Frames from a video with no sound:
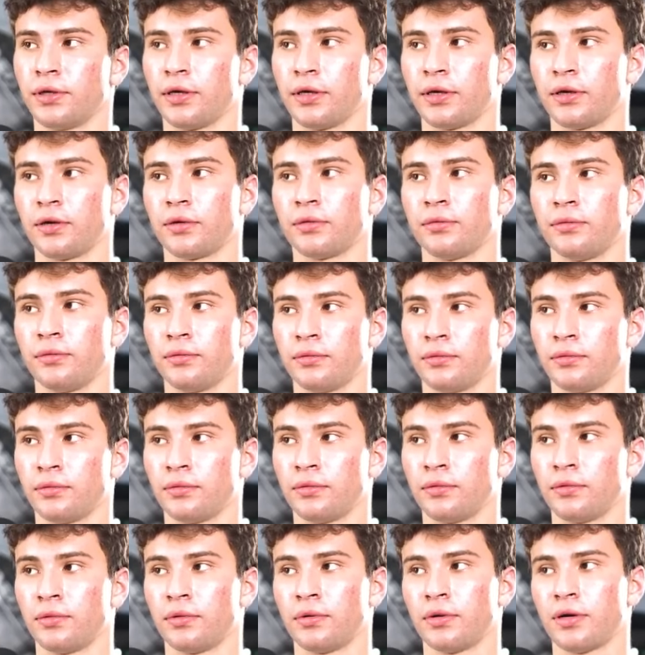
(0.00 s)
Yeah.
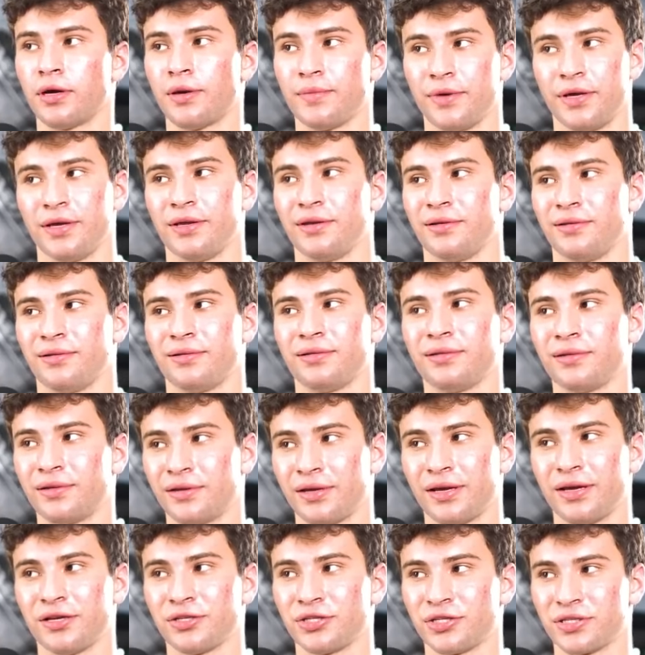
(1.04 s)
I mean,
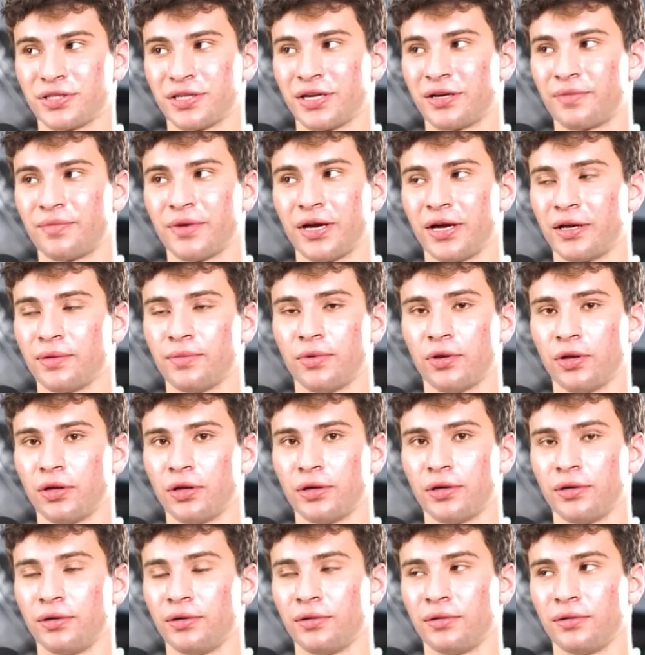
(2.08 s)
it's just like bad
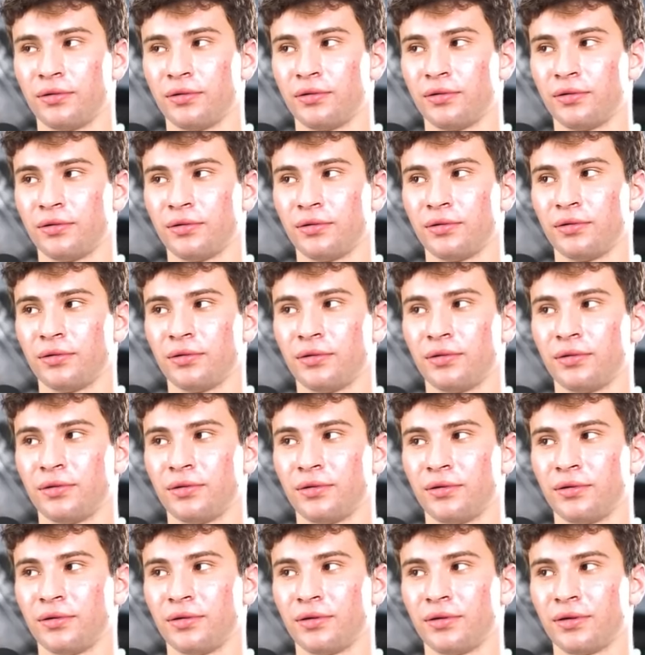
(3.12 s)
blood.
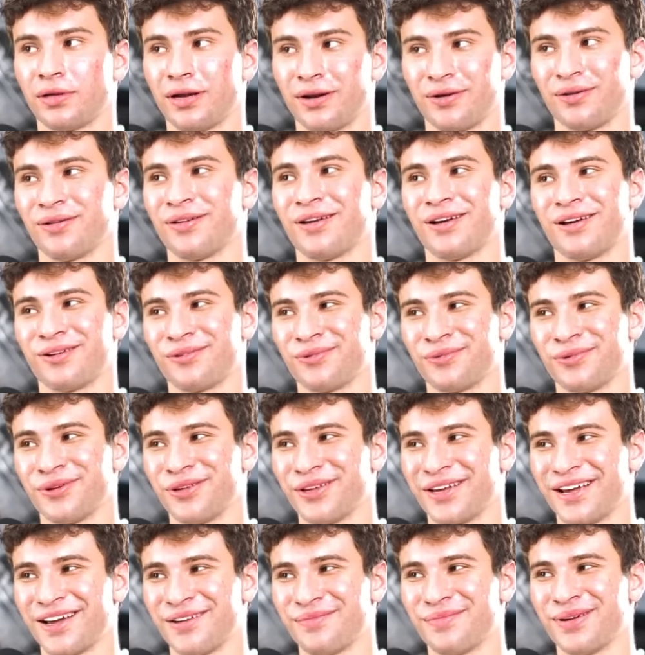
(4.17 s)
Yeah. I don't I don't
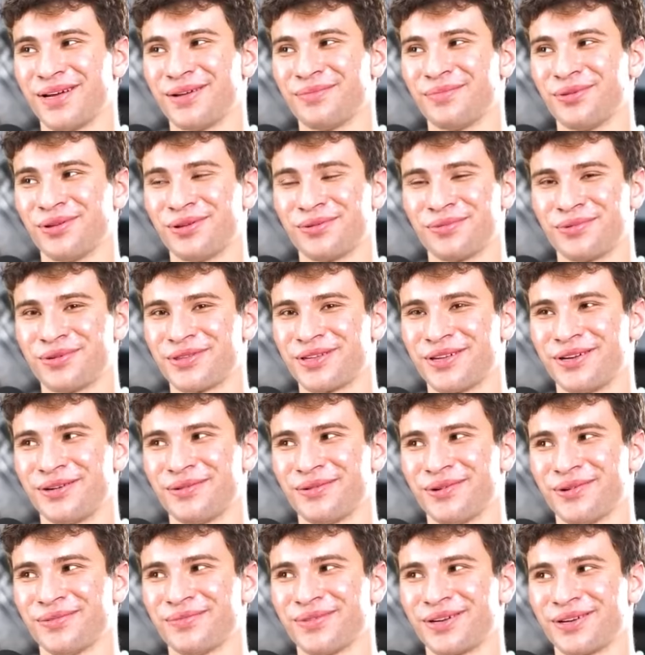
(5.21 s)
really have bad blood with
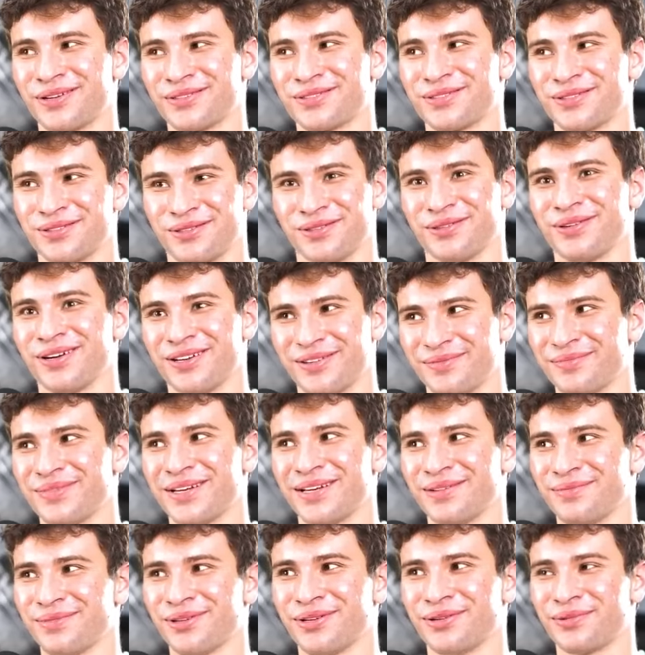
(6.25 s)
anyone, but I'll tell you I have
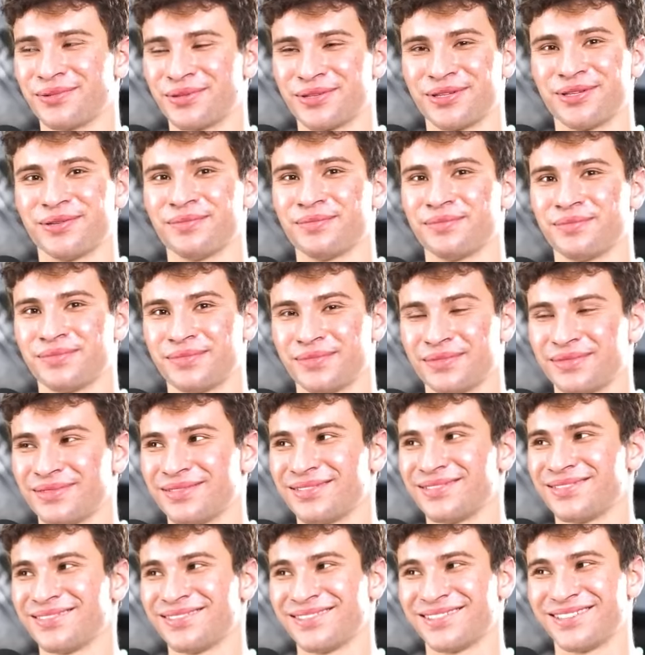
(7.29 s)
bad blood with him.
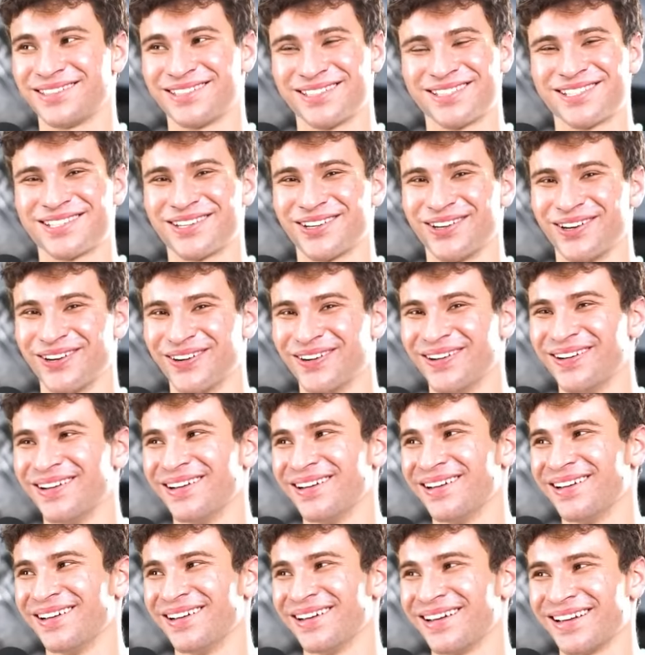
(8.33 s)
so
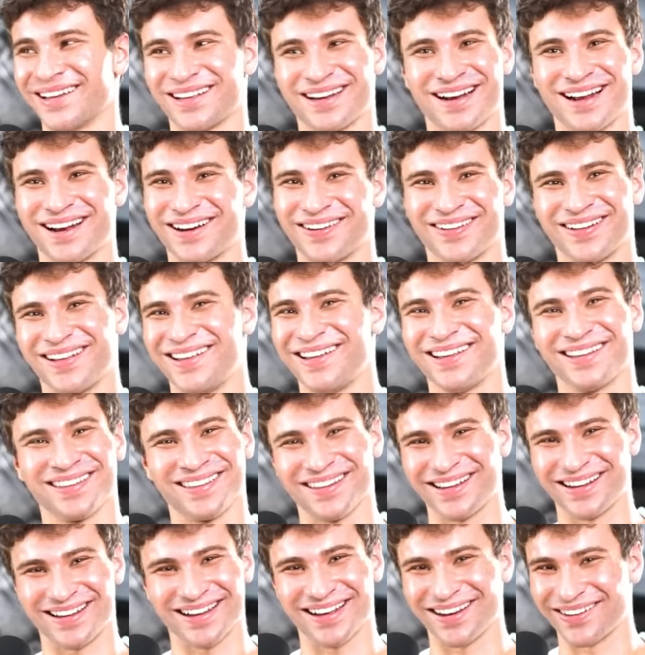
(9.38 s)
and I
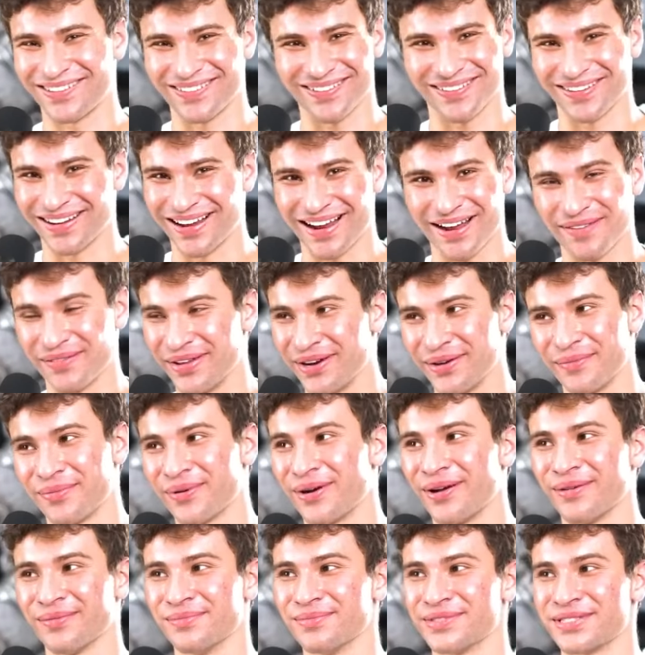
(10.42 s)
don't like I don't have any
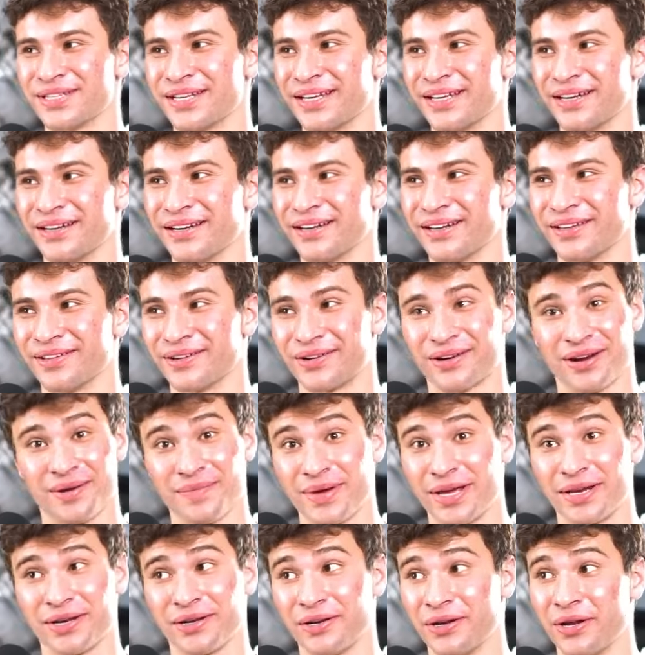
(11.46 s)
problem saying it either.
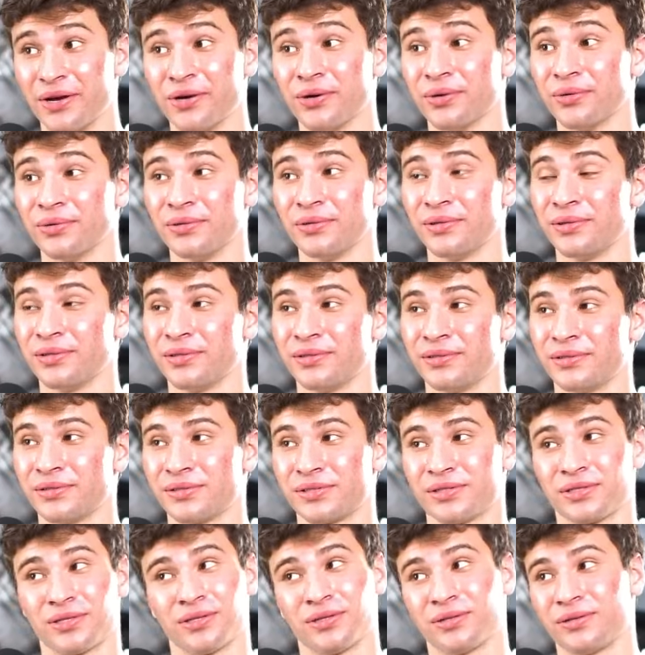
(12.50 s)
I made it known. Yeah.